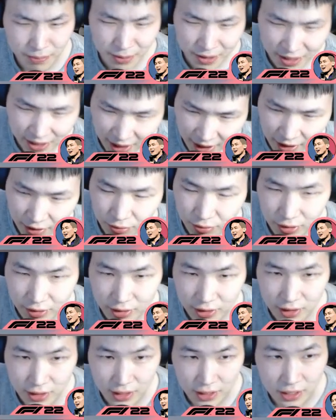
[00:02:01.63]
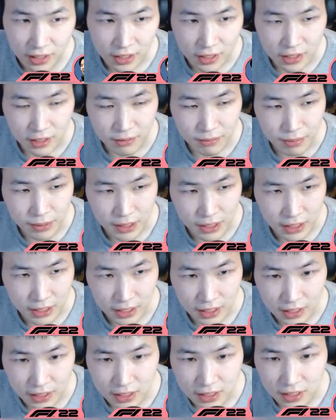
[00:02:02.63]
be 10, we'll see. But
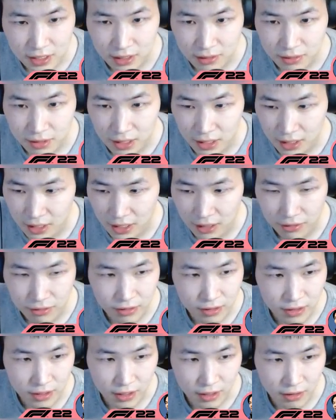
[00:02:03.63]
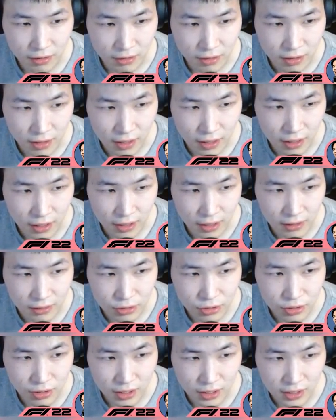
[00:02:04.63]
it's time to head out there. Uh,
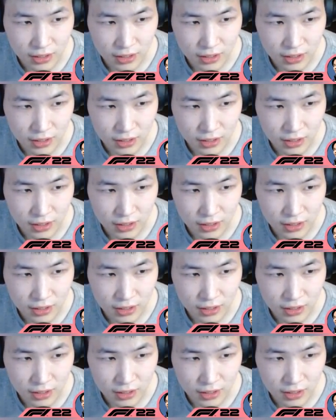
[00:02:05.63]
track